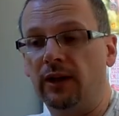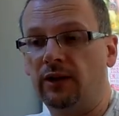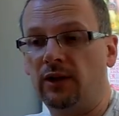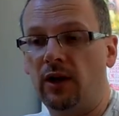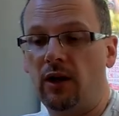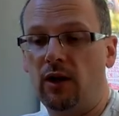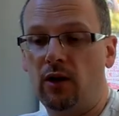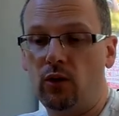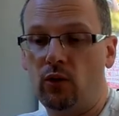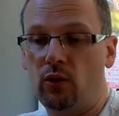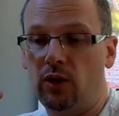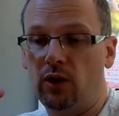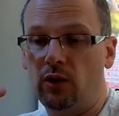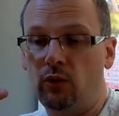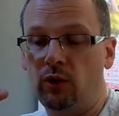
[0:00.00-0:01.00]
So
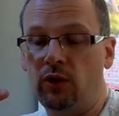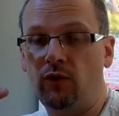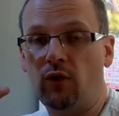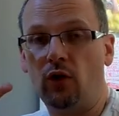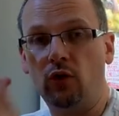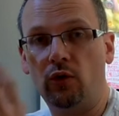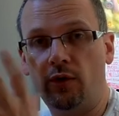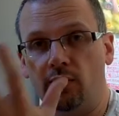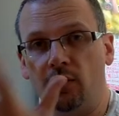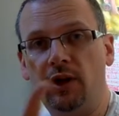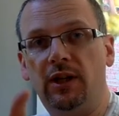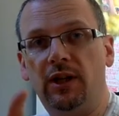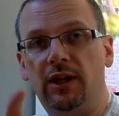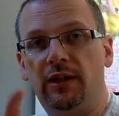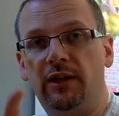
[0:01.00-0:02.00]
you've got your
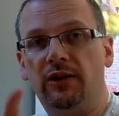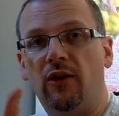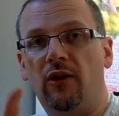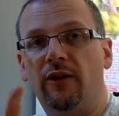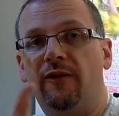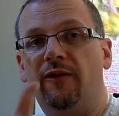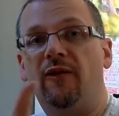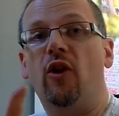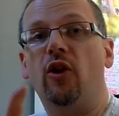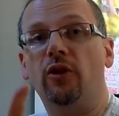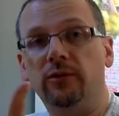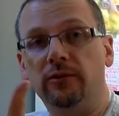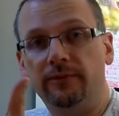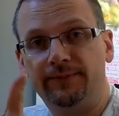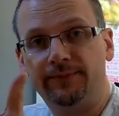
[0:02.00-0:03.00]
3D design
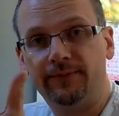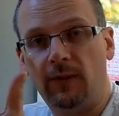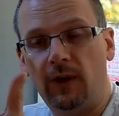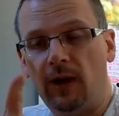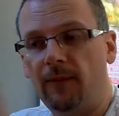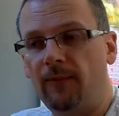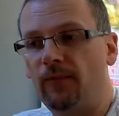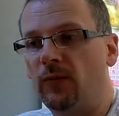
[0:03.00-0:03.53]
file, yeah?